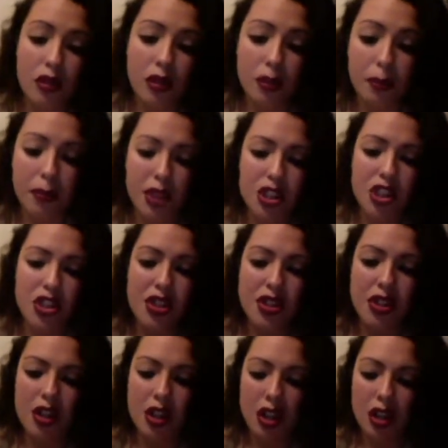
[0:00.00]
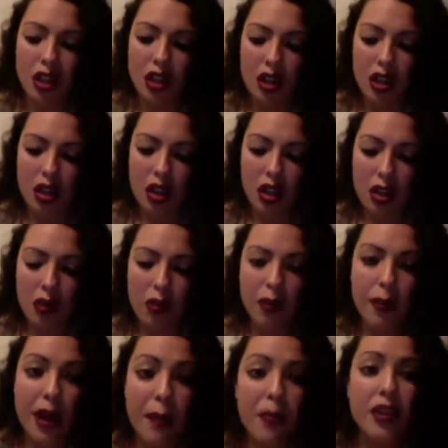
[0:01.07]
But just
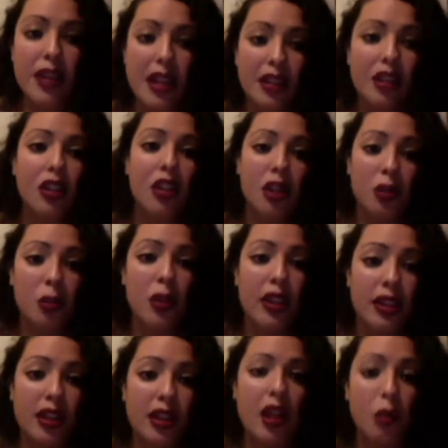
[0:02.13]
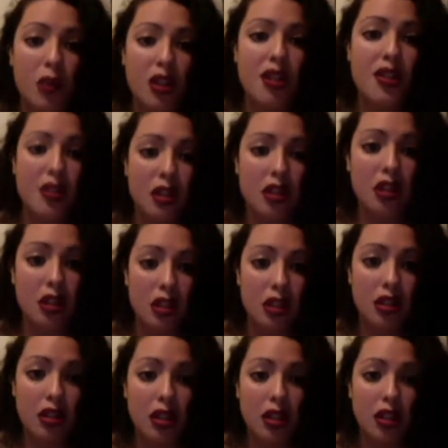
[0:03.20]
remember that the good with them was good.
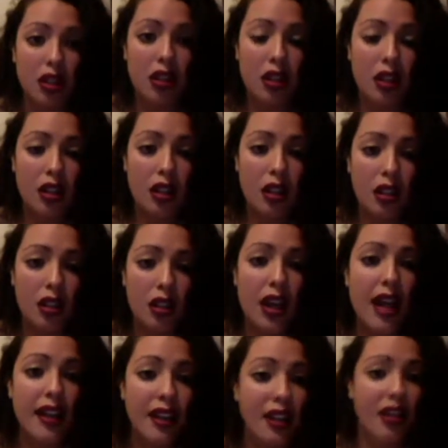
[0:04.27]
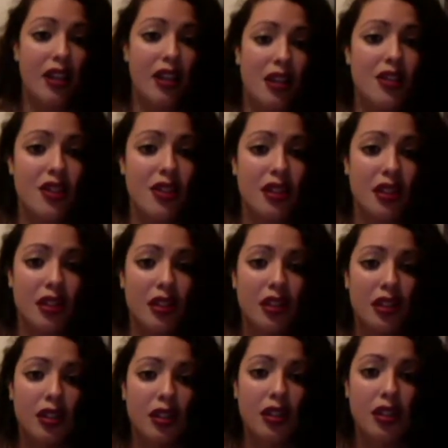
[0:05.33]
And it is good.
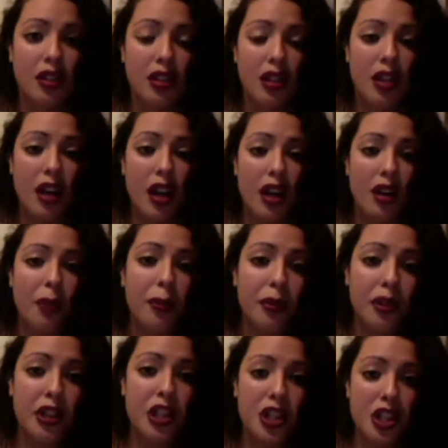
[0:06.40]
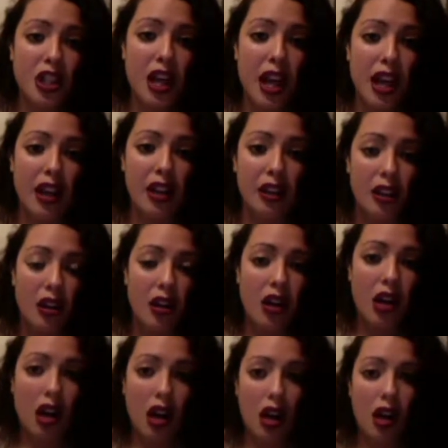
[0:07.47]
And appreciate
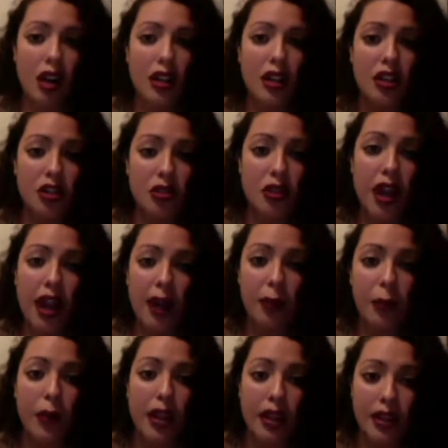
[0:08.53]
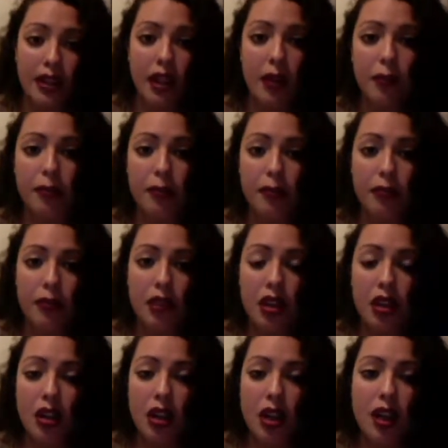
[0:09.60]
all that you had with them.
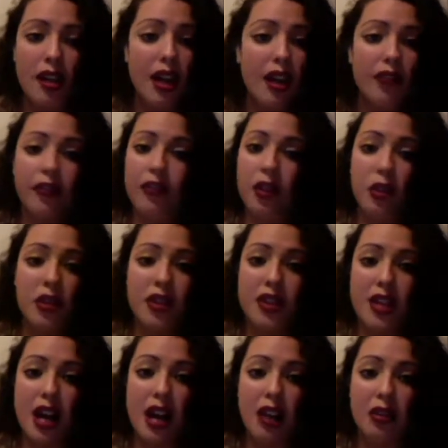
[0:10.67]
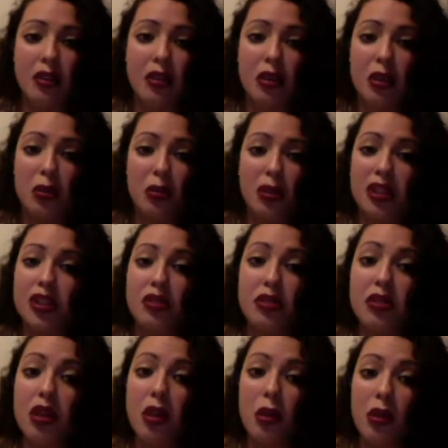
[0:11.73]
And not focus on what you
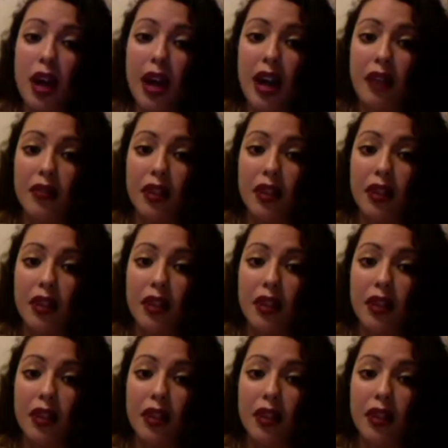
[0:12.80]
don't have.